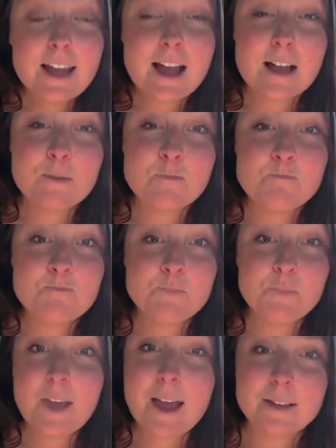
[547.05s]

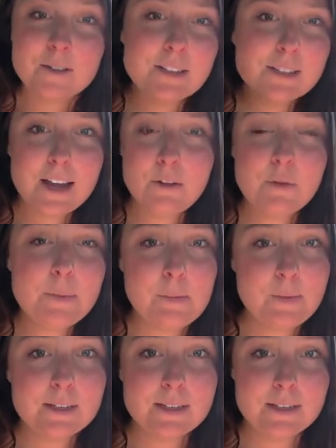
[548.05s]
So that's kind of what my
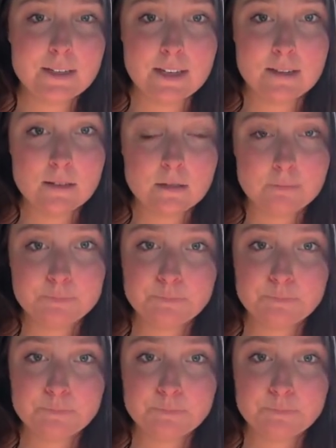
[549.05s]
business is.